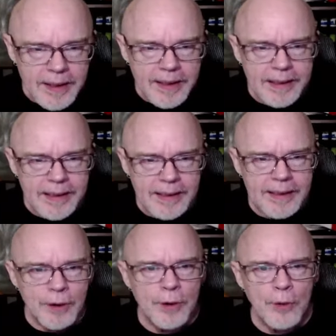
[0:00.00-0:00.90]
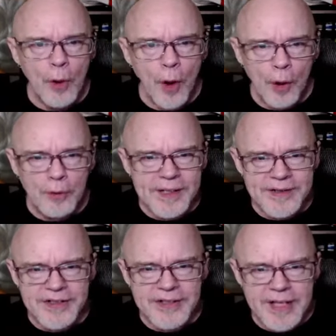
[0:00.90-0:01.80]
He who always
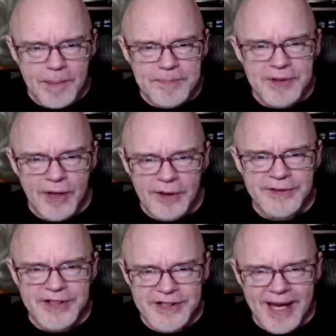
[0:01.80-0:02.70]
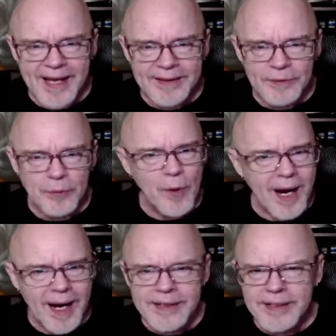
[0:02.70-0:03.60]
steps on sand,
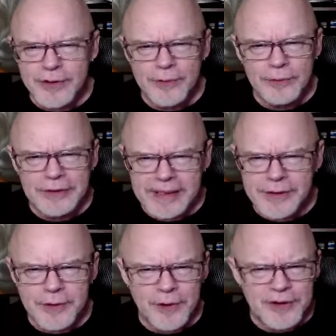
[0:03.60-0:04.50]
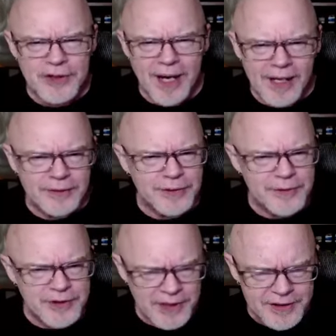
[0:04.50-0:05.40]
why did you lead your child to
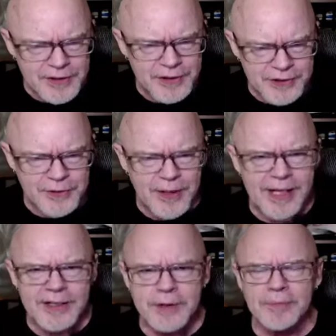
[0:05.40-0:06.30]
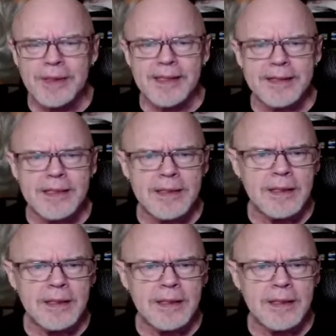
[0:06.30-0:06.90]
such a strange place?